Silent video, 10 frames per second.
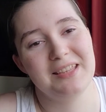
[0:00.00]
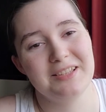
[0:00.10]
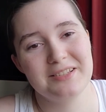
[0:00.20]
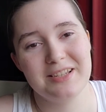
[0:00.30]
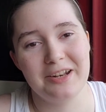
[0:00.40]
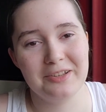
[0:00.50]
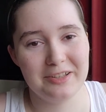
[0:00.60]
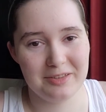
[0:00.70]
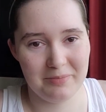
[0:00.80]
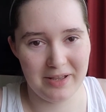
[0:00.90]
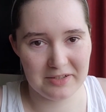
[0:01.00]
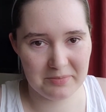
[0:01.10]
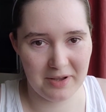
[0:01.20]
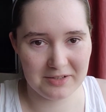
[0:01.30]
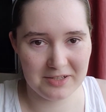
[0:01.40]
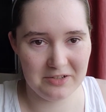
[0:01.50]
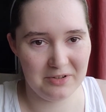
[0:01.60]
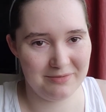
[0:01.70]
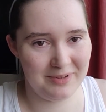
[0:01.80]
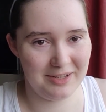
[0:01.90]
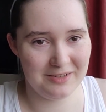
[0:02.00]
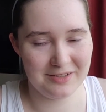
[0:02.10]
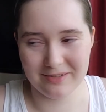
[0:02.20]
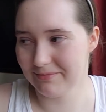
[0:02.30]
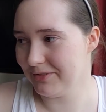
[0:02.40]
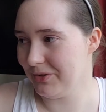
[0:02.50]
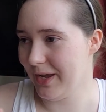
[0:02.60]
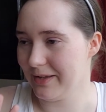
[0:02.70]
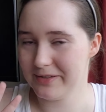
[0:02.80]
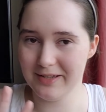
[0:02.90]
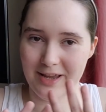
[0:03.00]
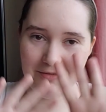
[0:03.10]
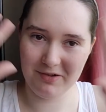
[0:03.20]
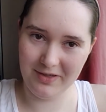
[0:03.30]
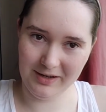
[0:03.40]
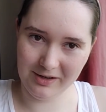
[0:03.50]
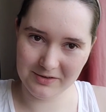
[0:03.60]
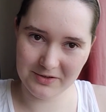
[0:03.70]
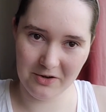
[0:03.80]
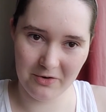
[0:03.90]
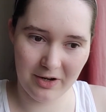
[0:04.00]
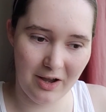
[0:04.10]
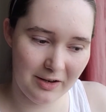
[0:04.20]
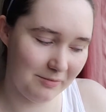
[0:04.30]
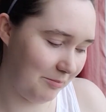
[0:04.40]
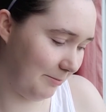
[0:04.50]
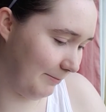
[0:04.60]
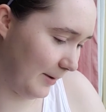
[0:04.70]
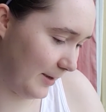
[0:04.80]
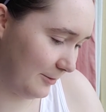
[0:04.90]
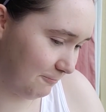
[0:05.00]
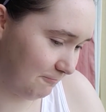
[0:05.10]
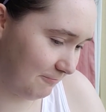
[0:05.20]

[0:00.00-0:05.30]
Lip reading: this is kind of like the best spot to do it because you can't see everything else going on. But